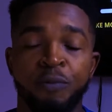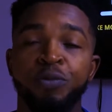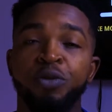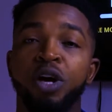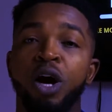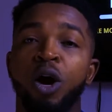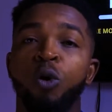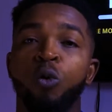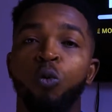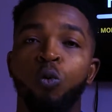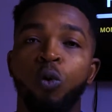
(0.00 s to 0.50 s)

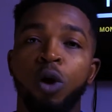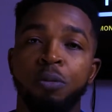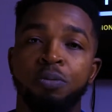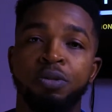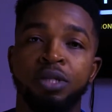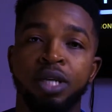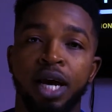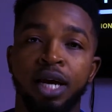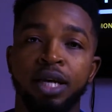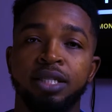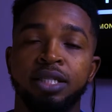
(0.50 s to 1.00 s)
their
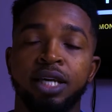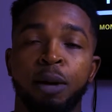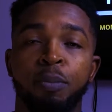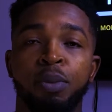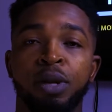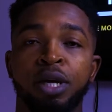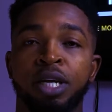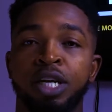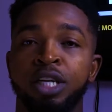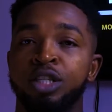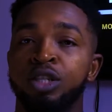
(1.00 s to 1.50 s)
website
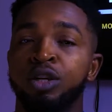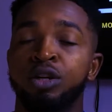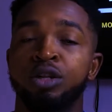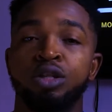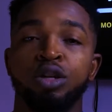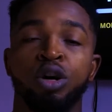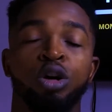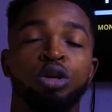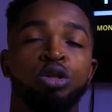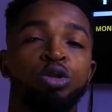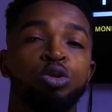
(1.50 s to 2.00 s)

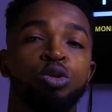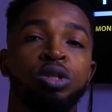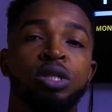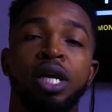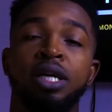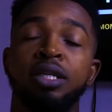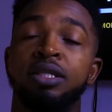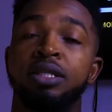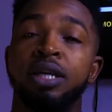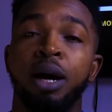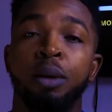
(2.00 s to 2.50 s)
applications or to
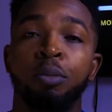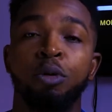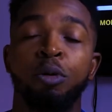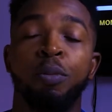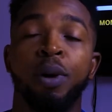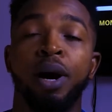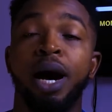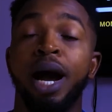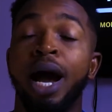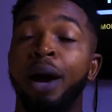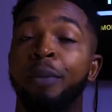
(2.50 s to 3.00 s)
test their
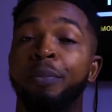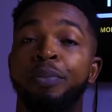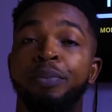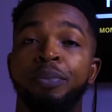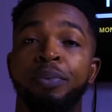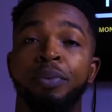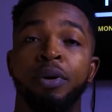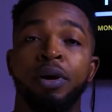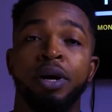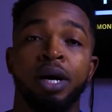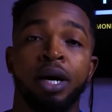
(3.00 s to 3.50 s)
mobile app